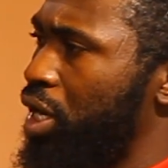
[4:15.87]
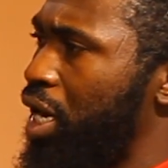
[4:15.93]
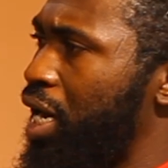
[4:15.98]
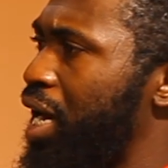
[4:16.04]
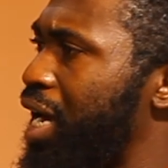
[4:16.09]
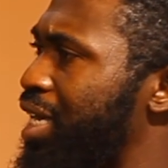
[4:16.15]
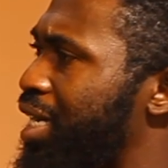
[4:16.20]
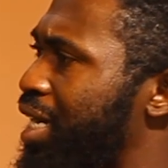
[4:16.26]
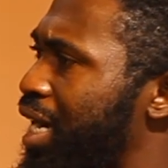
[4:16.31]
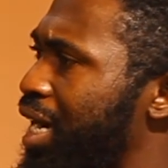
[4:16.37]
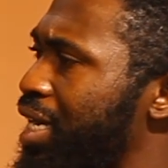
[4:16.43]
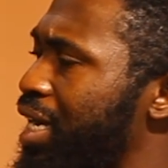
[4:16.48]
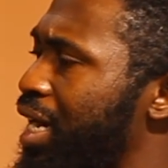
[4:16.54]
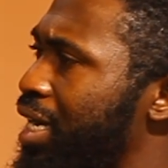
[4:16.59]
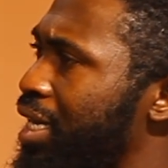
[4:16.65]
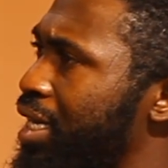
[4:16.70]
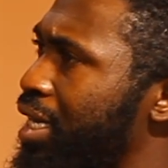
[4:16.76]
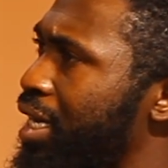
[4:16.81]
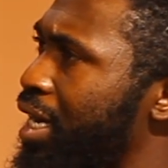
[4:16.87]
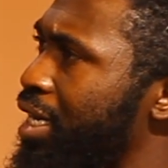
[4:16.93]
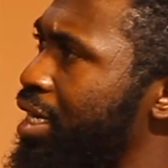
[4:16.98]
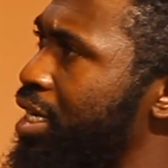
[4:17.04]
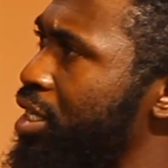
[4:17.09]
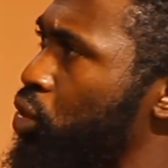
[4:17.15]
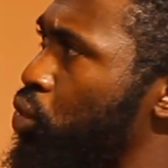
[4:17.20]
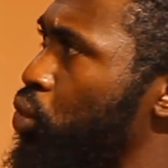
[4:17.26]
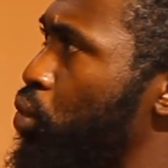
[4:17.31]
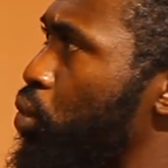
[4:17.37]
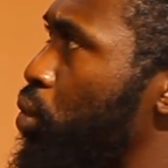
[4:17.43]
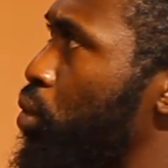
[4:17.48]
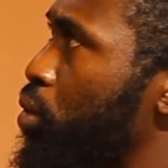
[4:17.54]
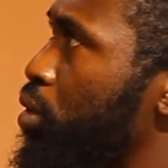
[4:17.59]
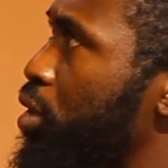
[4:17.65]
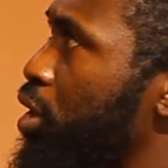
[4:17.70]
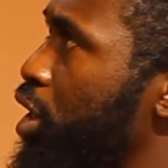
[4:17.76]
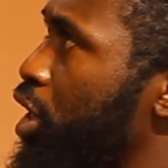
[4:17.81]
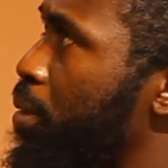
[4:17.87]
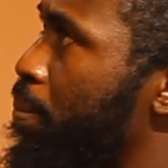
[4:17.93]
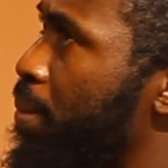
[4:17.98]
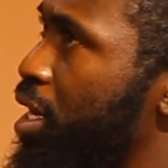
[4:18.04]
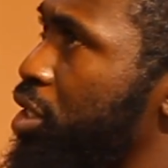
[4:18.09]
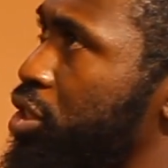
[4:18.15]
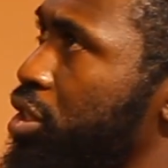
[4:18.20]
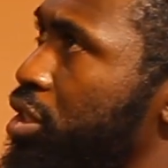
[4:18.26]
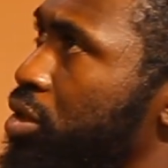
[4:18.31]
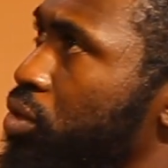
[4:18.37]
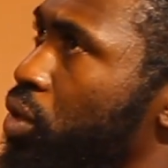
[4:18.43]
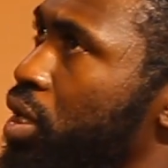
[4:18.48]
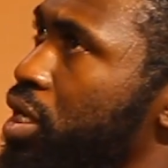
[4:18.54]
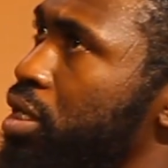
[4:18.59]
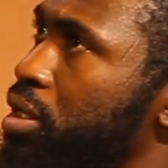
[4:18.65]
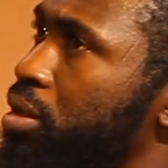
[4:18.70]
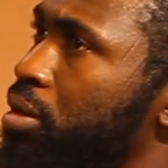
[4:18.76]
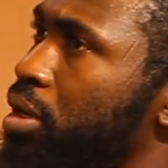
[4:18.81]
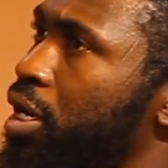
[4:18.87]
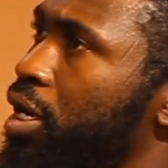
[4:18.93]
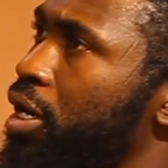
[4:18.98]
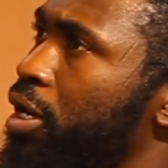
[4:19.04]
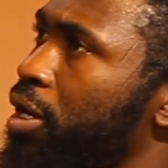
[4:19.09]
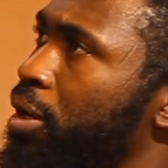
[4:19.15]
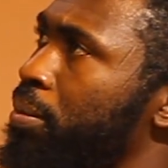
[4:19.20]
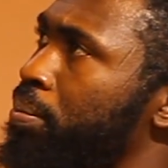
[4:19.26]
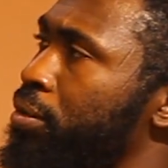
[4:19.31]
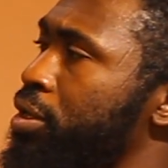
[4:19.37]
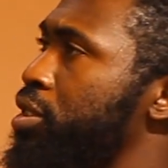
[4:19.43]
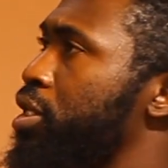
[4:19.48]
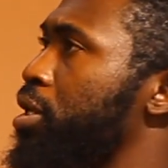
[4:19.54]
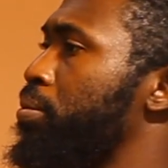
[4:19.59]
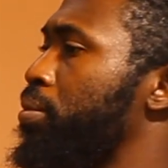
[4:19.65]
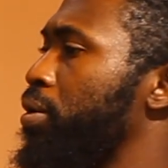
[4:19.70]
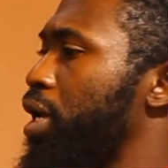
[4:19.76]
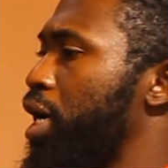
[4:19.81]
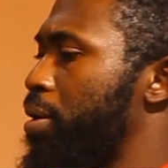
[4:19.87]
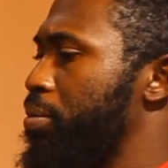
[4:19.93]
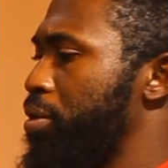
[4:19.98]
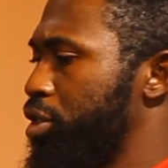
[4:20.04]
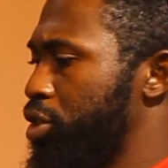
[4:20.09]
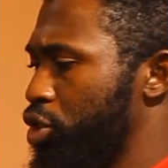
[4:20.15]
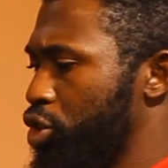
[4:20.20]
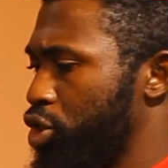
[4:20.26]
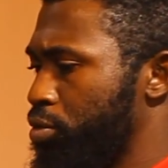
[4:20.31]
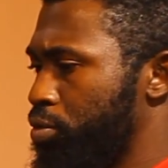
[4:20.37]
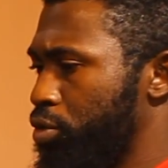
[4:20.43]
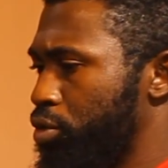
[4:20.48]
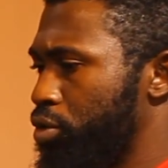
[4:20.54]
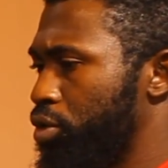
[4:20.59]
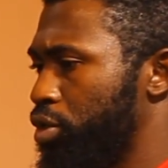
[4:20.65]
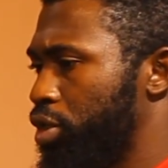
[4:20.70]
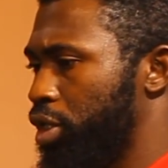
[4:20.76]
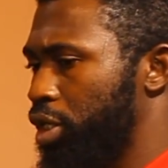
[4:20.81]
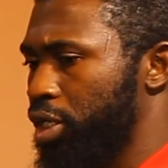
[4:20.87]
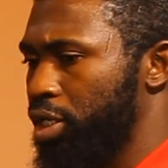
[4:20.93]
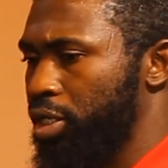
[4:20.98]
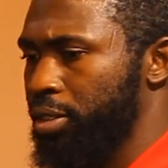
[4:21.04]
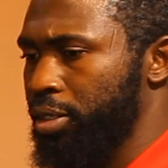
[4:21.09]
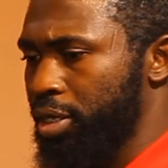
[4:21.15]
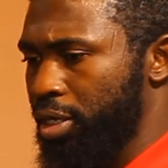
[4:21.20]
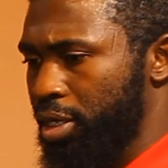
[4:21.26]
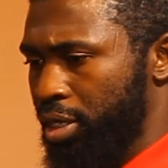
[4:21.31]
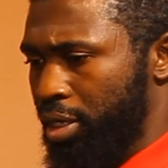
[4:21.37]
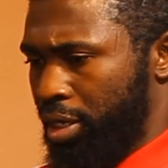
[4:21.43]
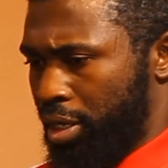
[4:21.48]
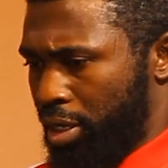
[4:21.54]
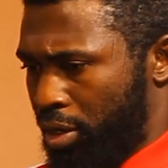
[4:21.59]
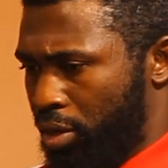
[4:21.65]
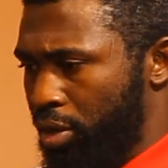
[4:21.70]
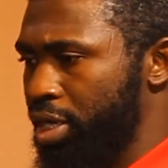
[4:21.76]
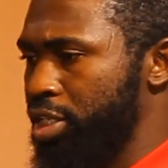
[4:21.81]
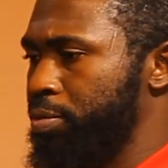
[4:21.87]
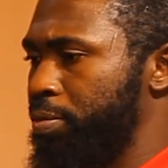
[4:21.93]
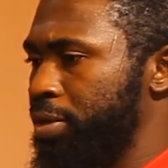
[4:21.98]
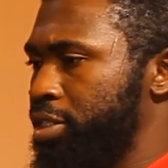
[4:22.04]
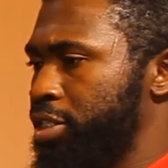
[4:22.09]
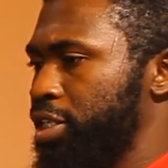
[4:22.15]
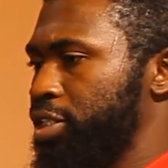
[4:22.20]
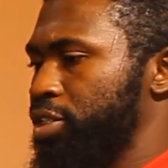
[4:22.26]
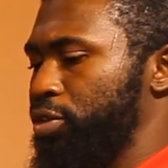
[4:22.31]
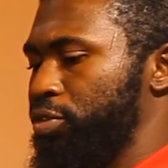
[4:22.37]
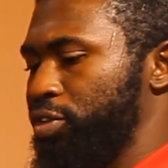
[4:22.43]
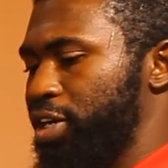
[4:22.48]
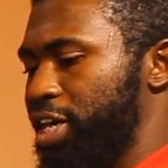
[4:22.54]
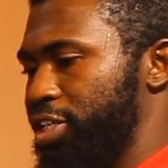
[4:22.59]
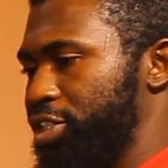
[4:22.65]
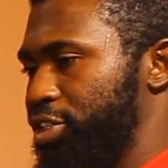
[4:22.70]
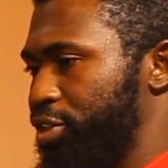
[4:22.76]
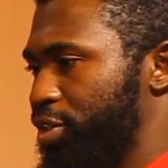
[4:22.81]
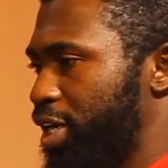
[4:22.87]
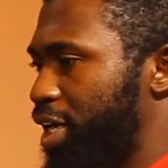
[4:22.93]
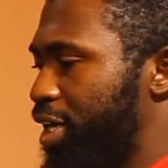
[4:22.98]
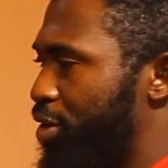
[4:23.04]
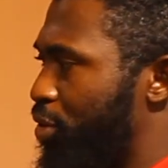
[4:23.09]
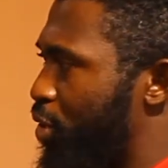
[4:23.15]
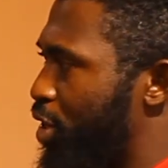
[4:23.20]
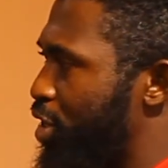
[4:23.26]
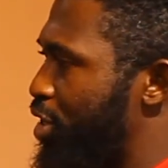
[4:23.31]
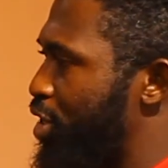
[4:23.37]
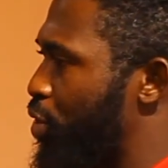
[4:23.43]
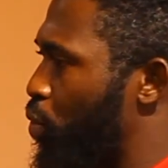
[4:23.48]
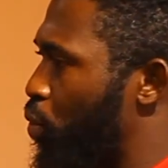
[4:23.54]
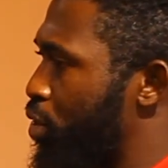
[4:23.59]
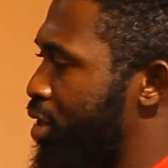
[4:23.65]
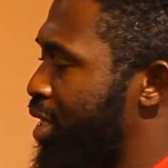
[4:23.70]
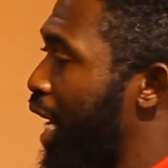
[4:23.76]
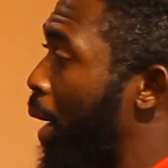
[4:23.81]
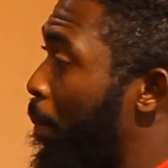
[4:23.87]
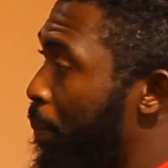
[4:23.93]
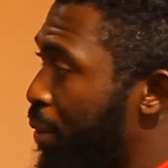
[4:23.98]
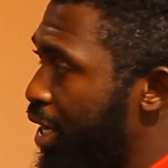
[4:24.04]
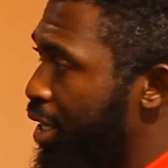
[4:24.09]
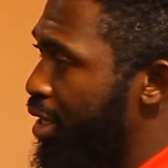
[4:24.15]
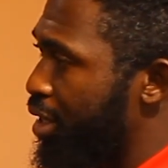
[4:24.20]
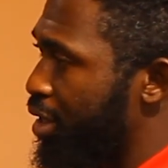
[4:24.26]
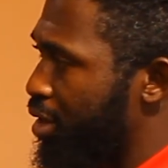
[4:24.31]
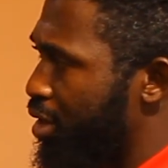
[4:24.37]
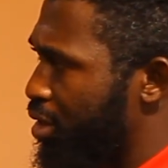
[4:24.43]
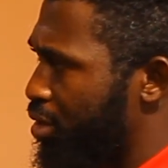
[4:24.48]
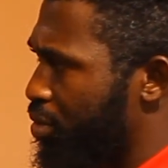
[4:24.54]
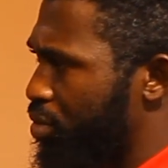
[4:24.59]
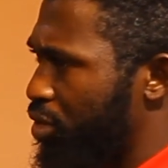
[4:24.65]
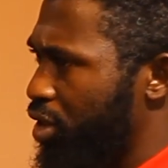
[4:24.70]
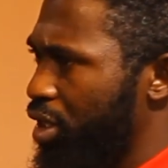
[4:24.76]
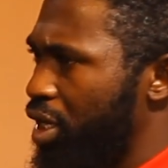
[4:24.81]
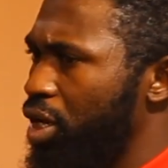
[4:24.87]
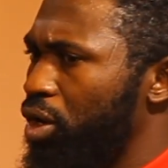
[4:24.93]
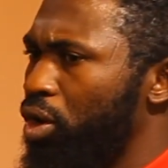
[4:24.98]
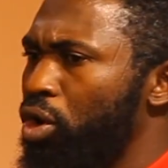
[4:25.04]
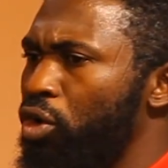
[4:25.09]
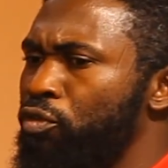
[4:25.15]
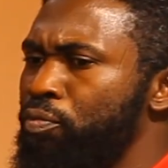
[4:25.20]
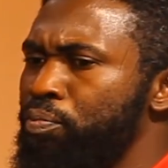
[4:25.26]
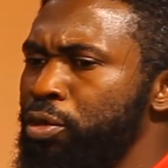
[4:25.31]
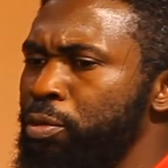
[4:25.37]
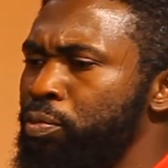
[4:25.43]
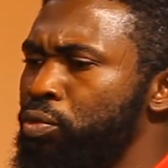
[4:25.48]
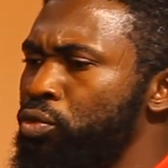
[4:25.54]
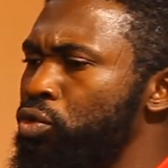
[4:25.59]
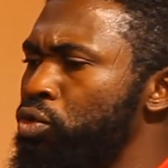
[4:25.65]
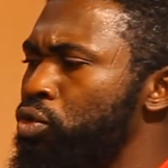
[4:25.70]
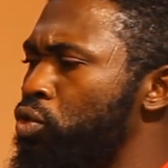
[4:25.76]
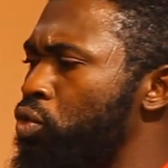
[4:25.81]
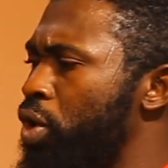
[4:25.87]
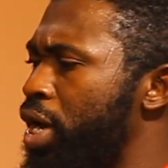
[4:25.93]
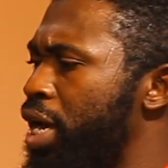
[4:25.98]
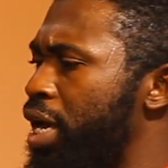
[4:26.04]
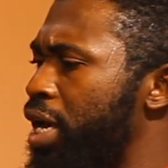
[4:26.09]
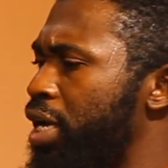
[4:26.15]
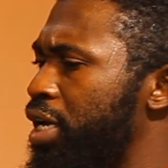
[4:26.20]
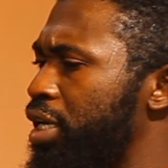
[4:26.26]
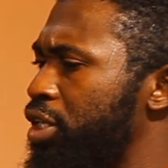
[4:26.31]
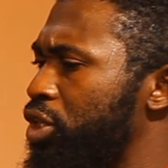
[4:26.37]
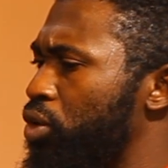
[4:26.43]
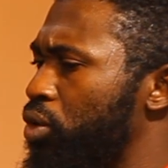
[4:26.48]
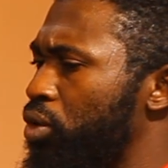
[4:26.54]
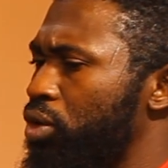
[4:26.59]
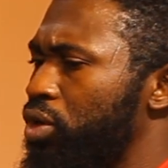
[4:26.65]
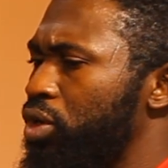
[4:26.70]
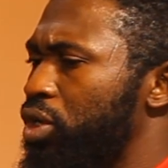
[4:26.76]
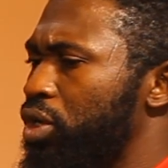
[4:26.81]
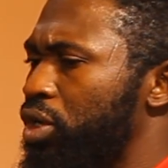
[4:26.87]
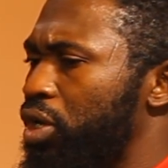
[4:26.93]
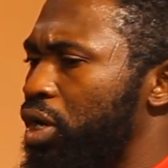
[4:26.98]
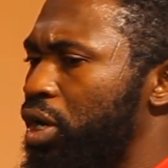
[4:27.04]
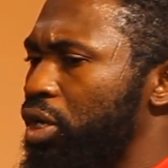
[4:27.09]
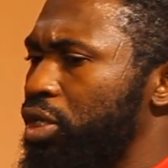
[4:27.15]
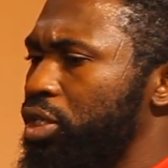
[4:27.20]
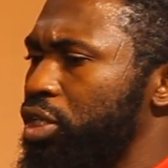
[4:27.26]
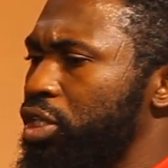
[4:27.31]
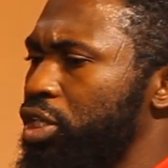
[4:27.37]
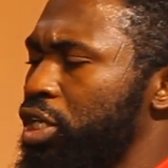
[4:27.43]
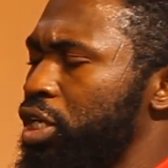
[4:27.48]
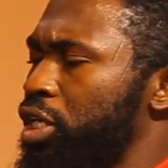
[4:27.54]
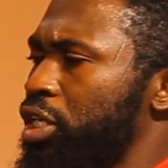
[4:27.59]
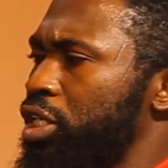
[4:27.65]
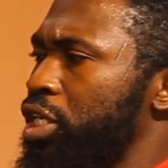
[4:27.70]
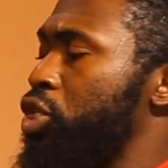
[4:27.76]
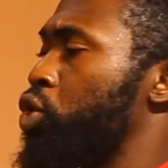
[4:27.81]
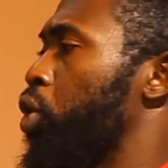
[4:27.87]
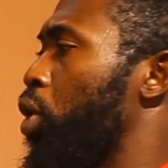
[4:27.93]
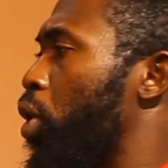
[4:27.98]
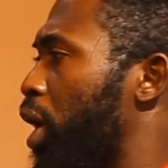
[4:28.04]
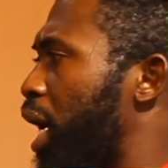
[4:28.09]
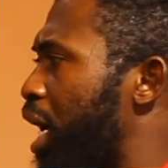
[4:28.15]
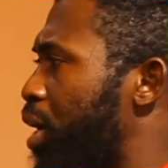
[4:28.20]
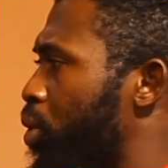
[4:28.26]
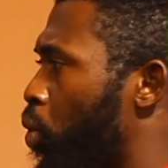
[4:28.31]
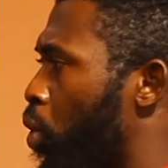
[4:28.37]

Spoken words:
I get to imagine when President Bola Ahmed Tinubu, the current president of Nigeria, when he was campaigning, a lot of people were, the slogan